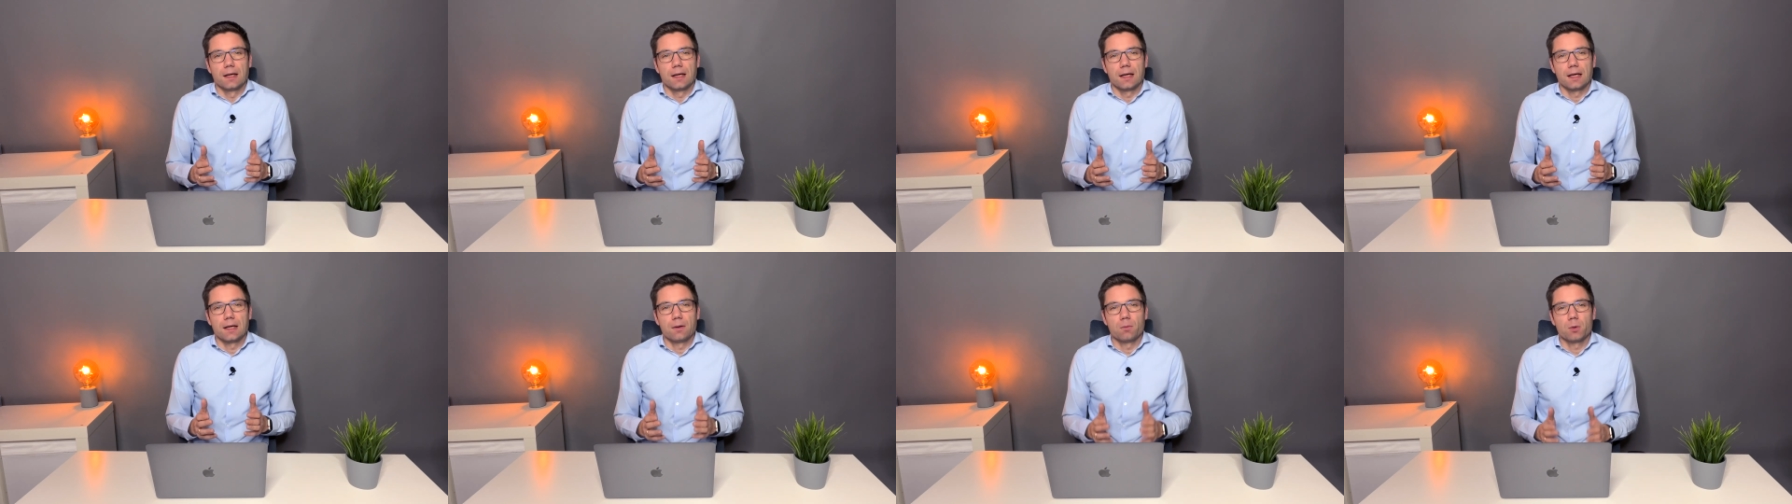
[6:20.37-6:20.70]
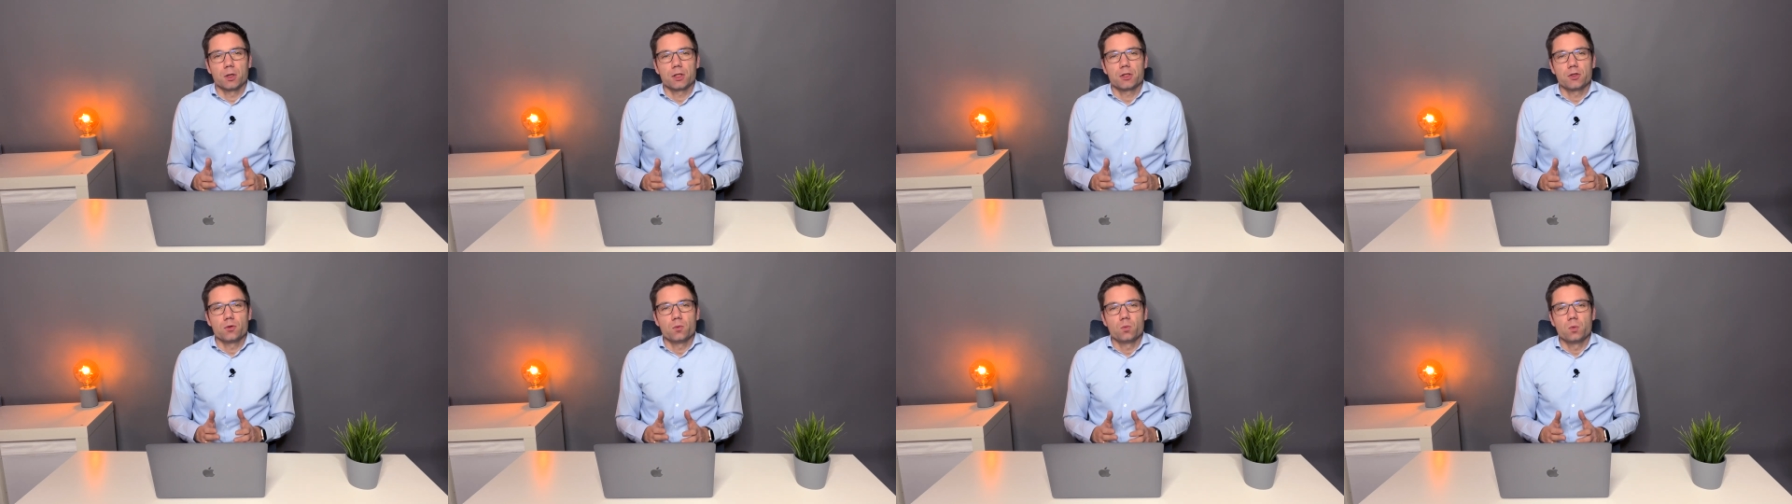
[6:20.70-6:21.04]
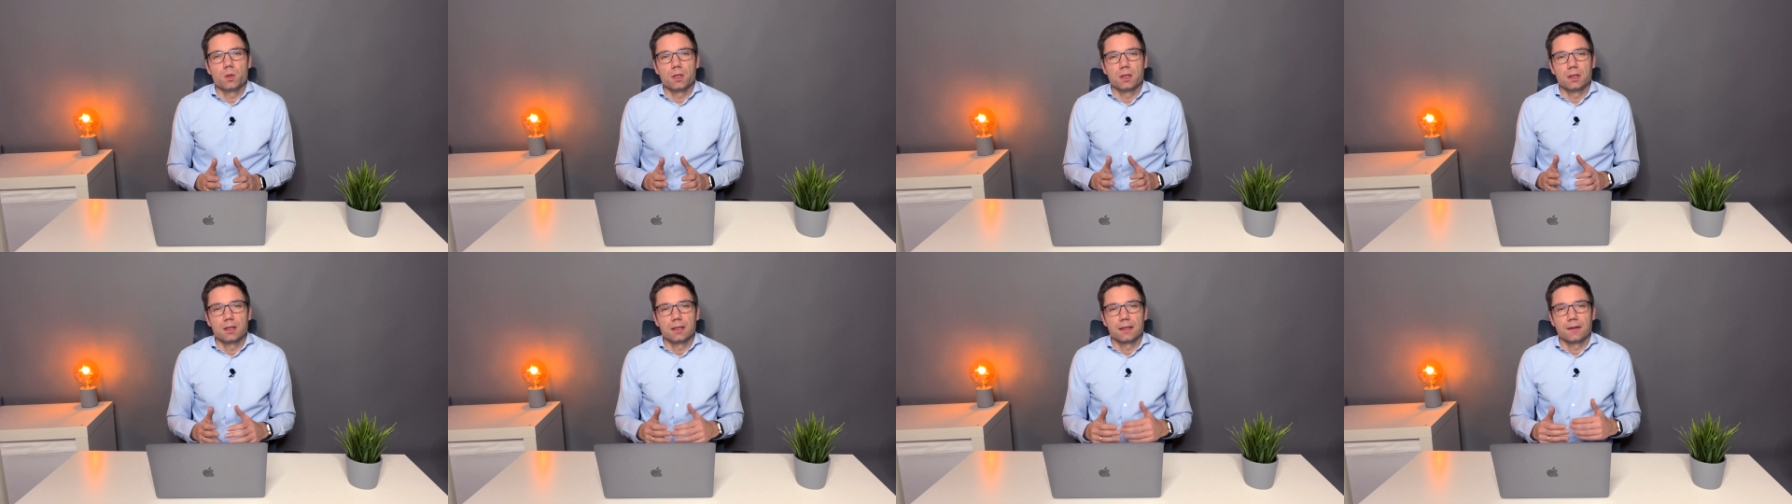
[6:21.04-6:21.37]
And what you
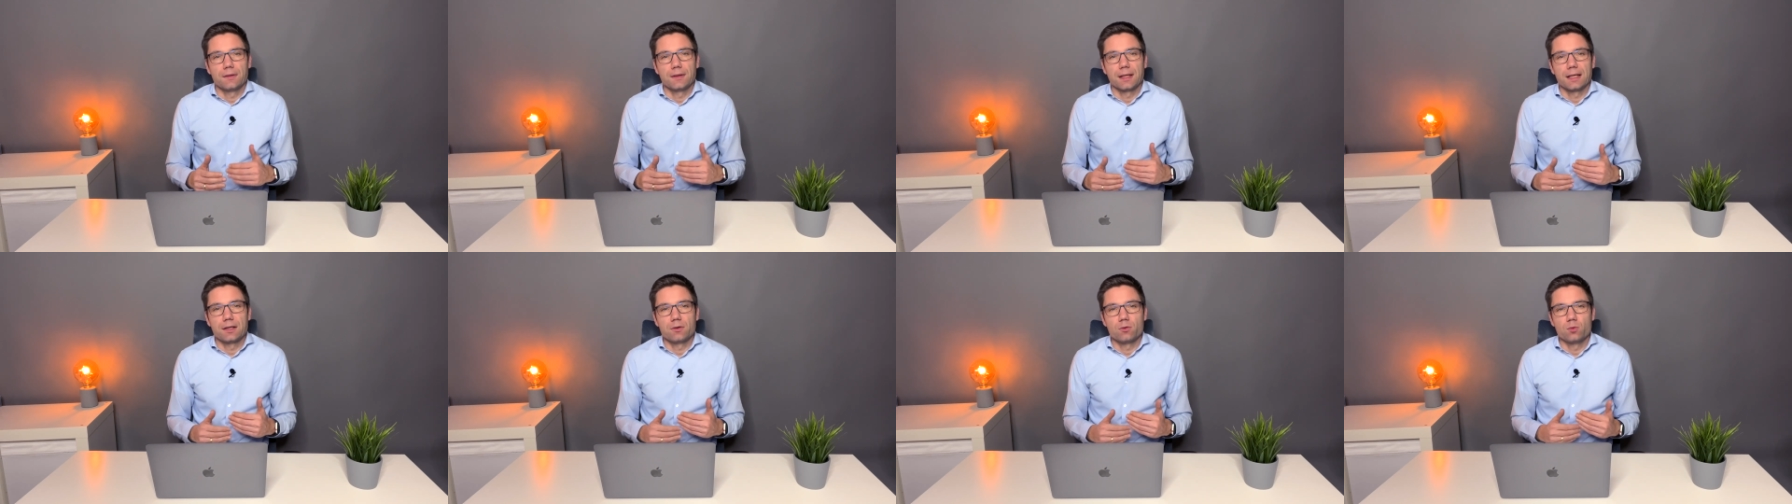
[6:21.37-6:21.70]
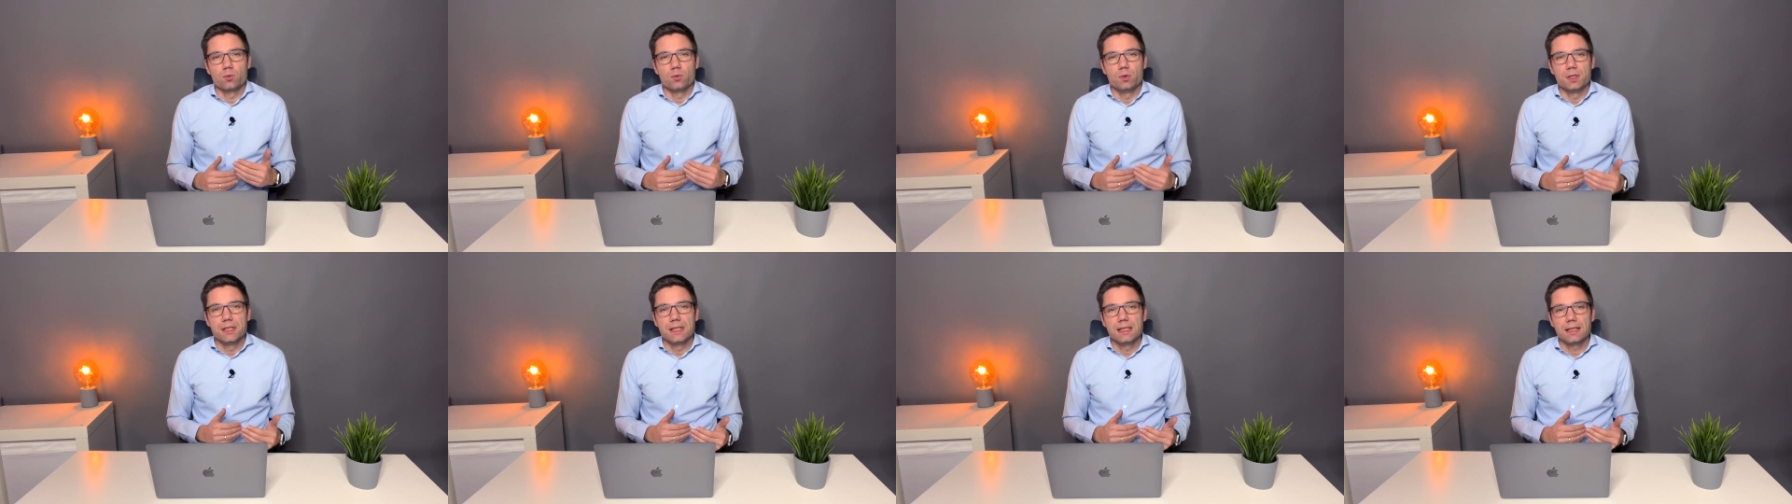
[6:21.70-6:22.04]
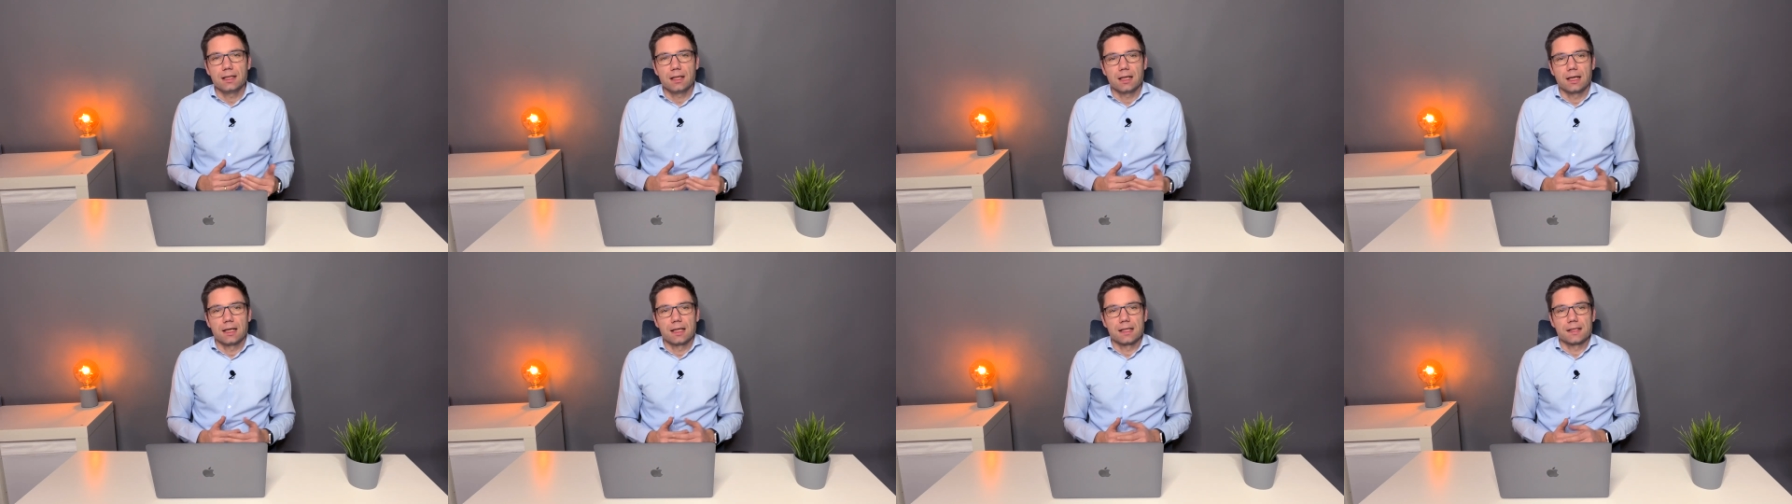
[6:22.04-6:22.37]
will then
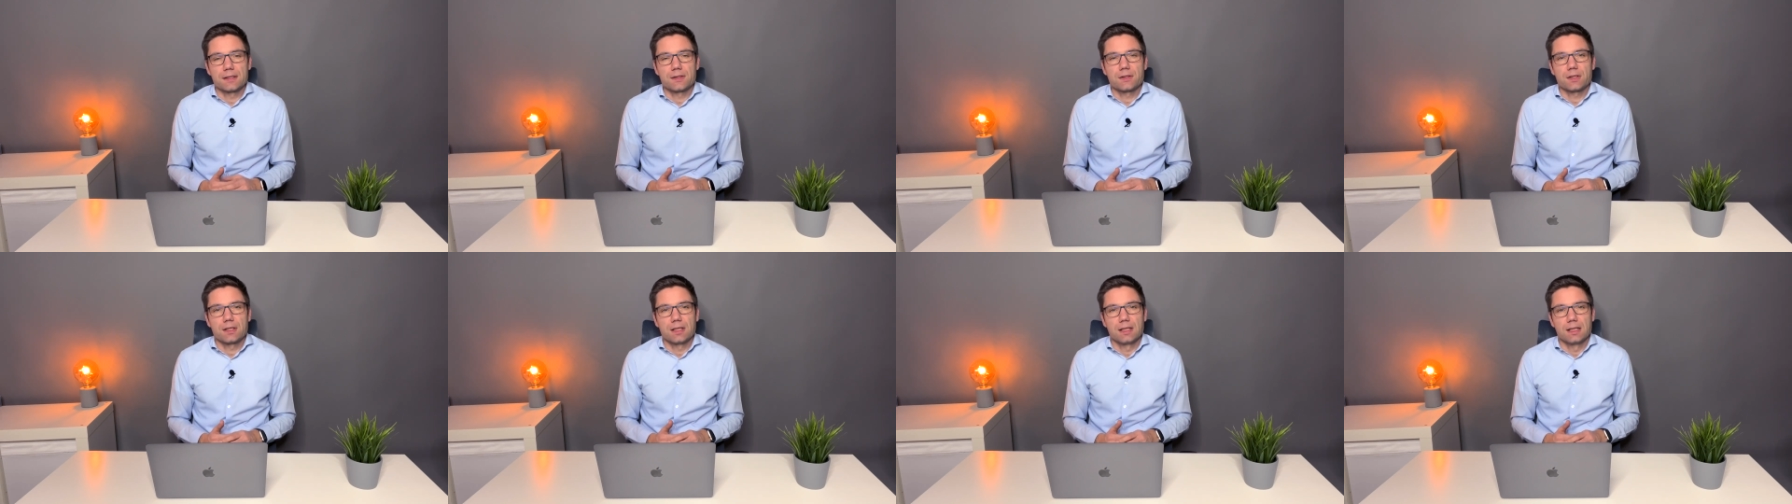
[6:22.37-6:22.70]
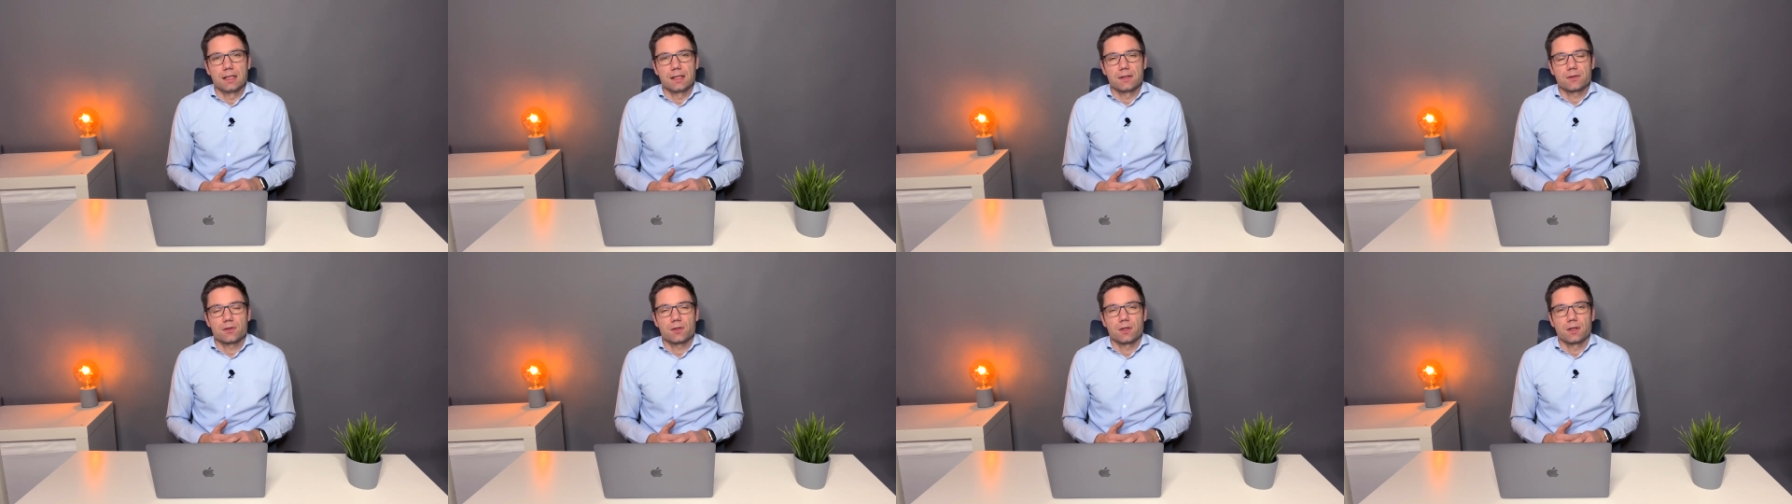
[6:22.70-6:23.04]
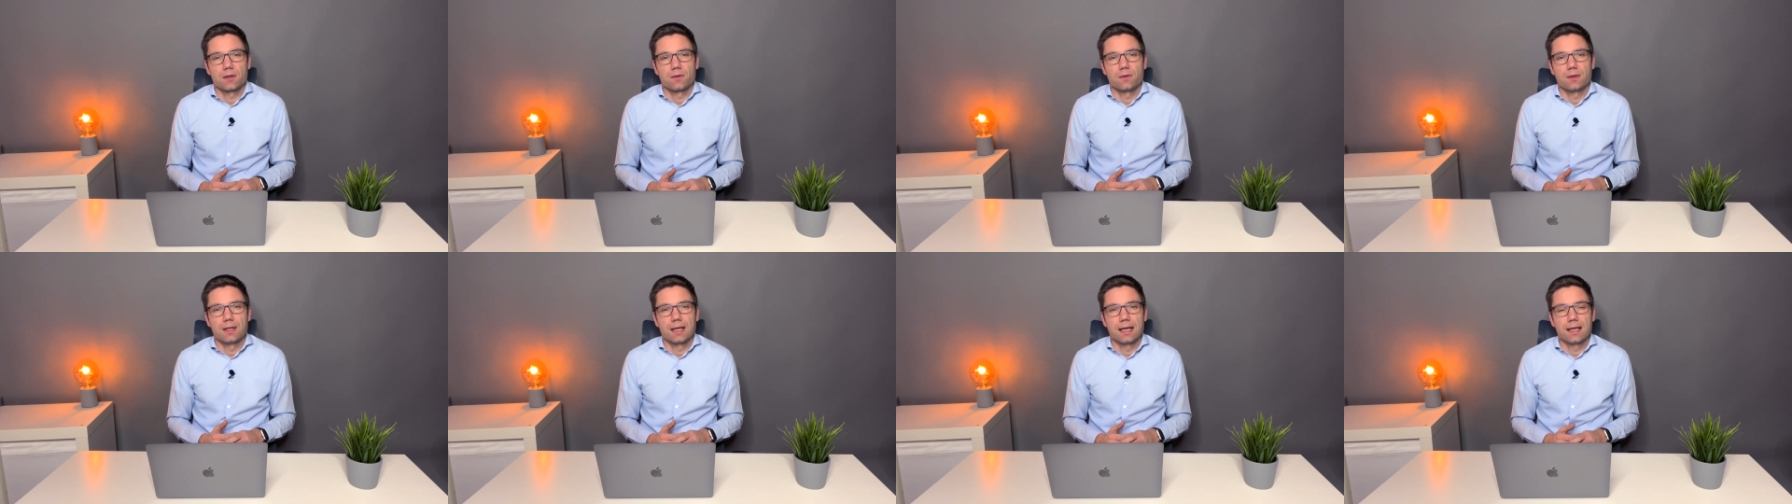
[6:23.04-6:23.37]
realize is
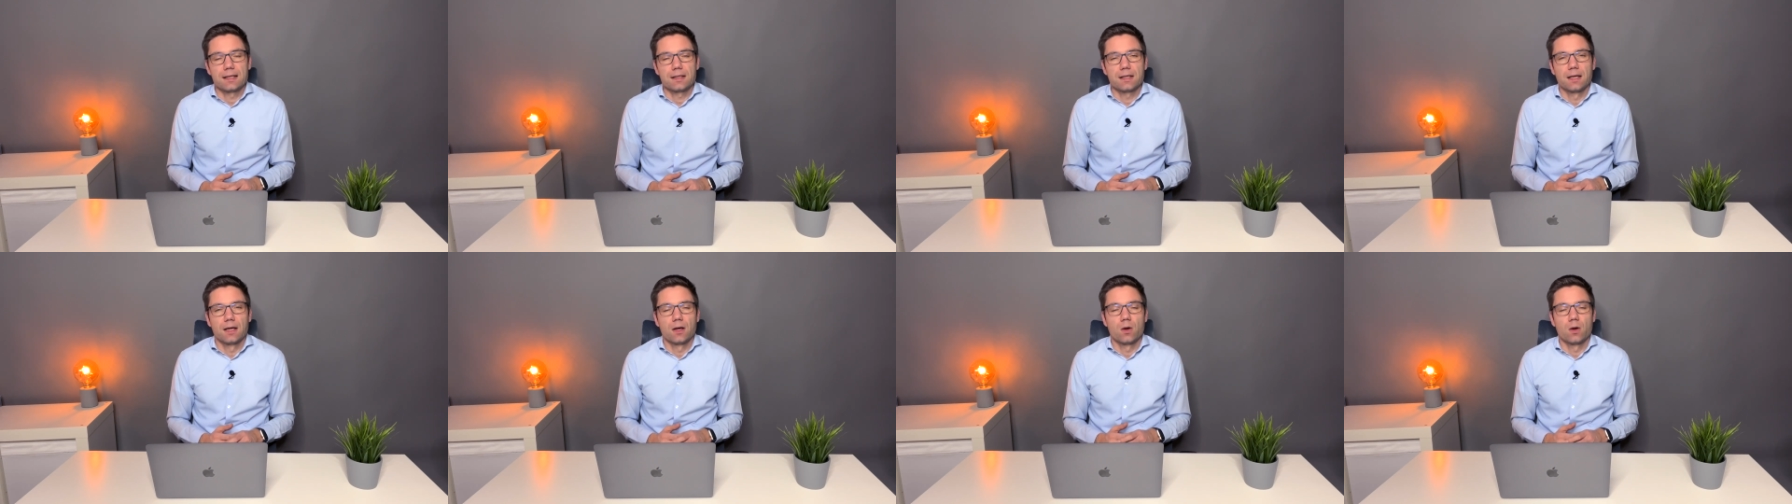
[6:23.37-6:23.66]
that